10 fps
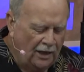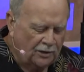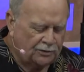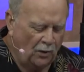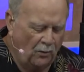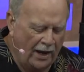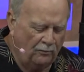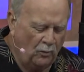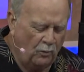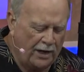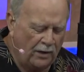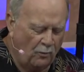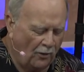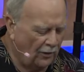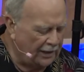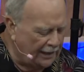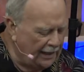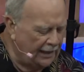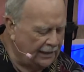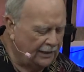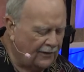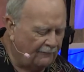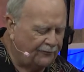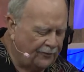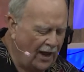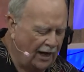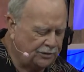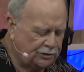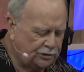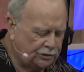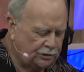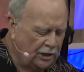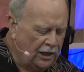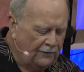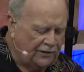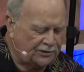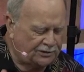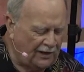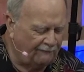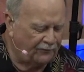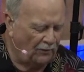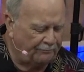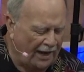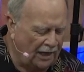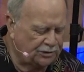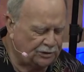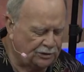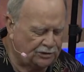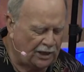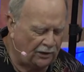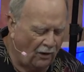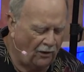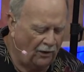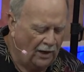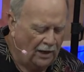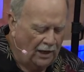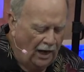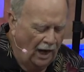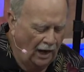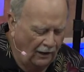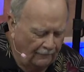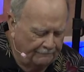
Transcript: So when we were in the flesh, the simple passions that are, are,